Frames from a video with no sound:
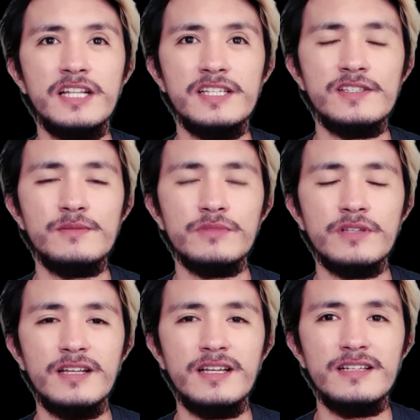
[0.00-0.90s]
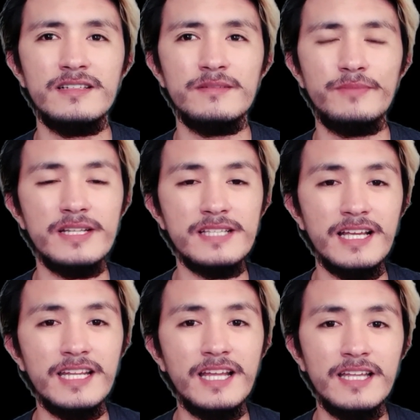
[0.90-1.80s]
is talagang para sa
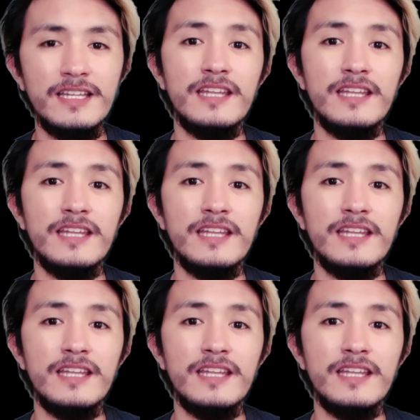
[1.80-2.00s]
akin